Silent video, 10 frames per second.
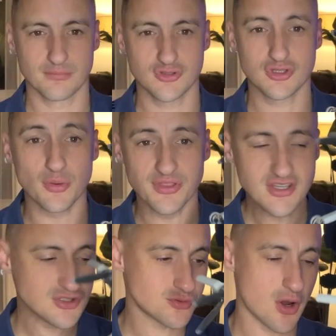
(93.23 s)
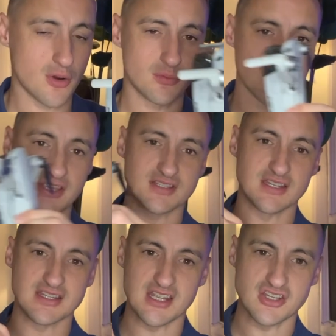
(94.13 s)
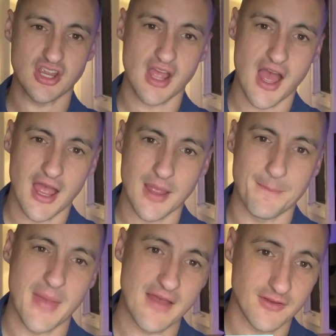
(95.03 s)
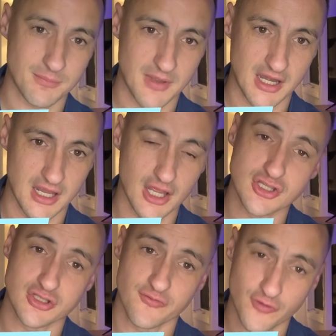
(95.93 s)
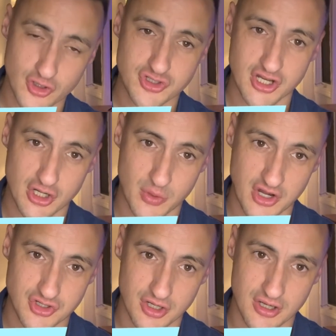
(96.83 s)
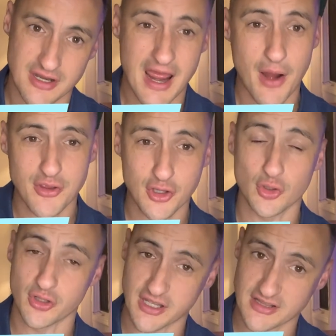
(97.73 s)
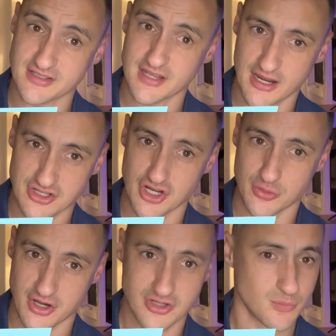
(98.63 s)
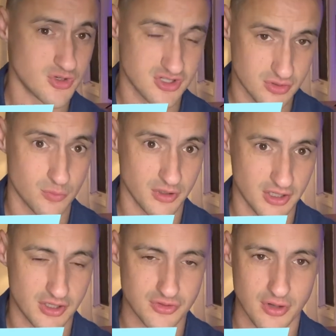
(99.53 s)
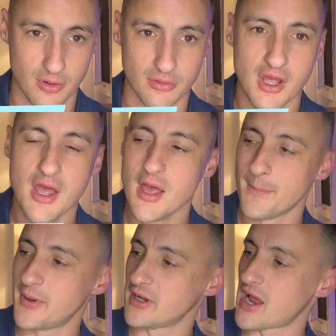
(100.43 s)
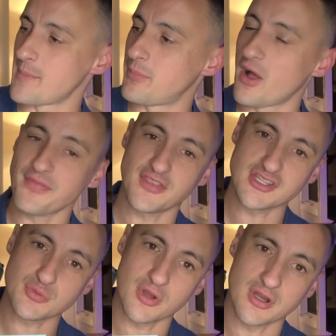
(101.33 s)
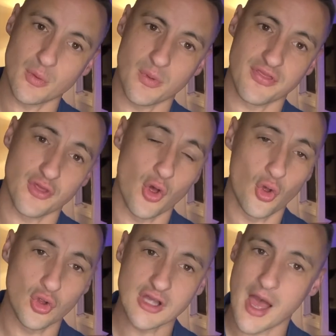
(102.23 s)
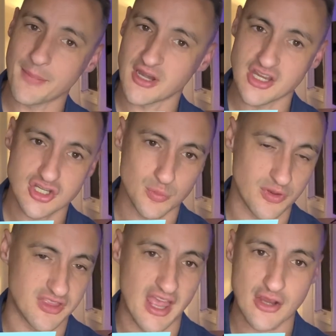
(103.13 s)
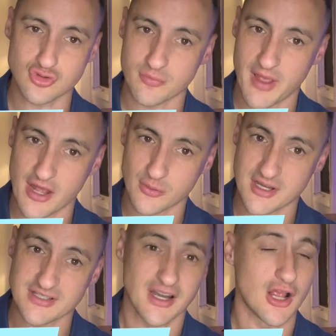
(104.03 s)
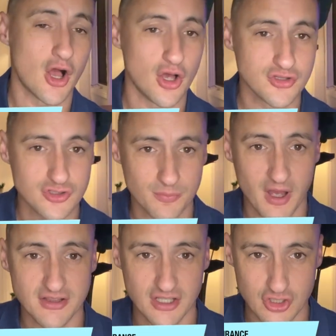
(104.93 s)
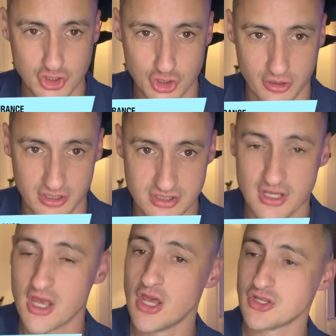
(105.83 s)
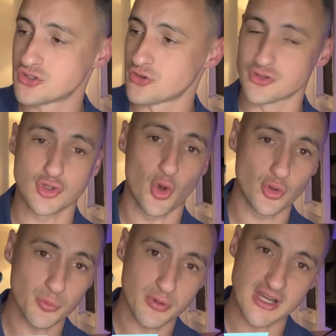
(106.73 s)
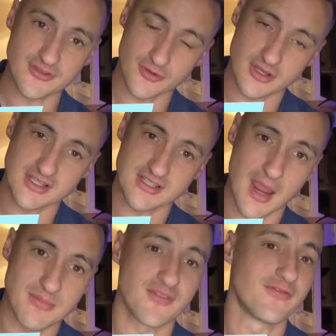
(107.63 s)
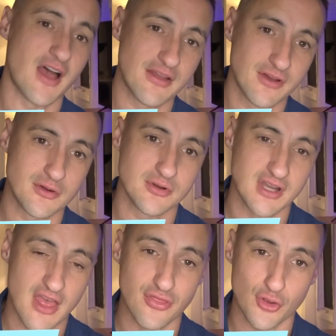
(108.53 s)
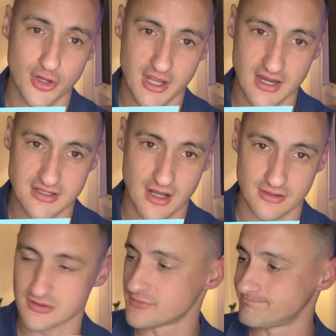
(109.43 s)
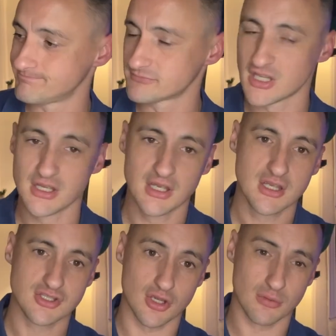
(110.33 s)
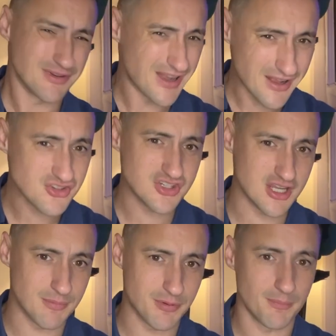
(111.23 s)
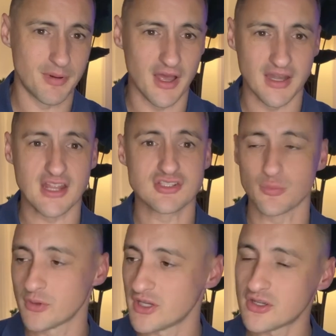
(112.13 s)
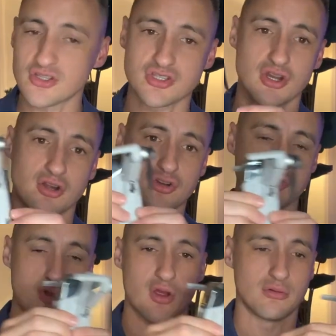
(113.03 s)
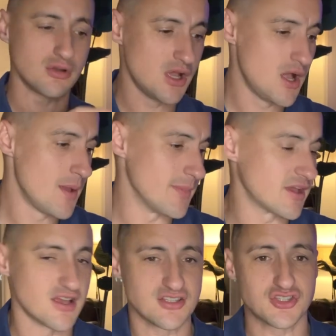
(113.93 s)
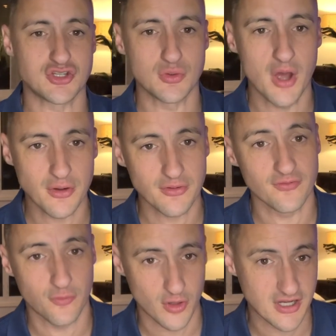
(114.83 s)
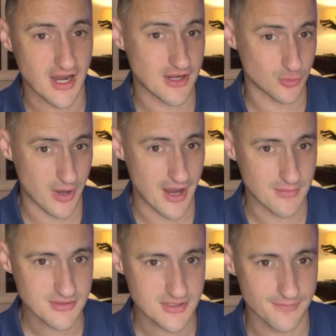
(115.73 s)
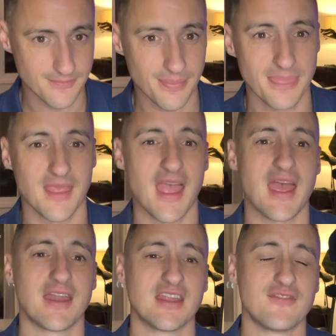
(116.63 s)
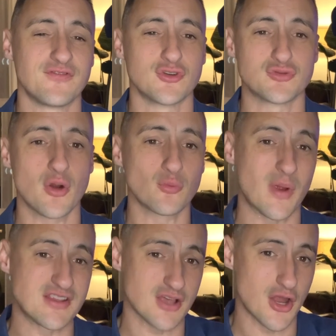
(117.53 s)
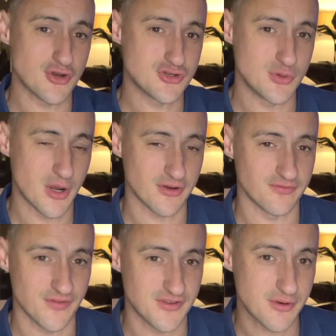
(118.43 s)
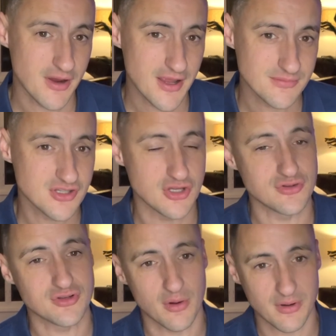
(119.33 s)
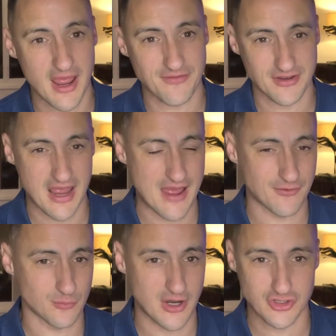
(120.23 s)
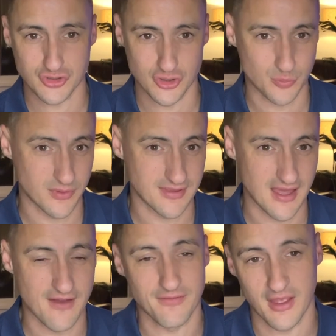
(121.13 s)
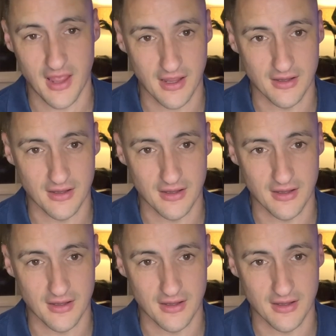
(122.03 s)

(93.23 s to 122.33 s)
So this drone is the D J I Mavic Mini. It's the first generation. Now you can only get the second generation, which is a really good drone. But I bought this one with the whole combination with the extra batteries, and I also bought the insurance. So the total price for this came to five hundred thirty-eight dollars. So not cheap, but it's a really good starter drone because it's two hundred forty-nine grams. And if your drone weighs under two hundred fifty grams, you don't have to have it registered with the F A A.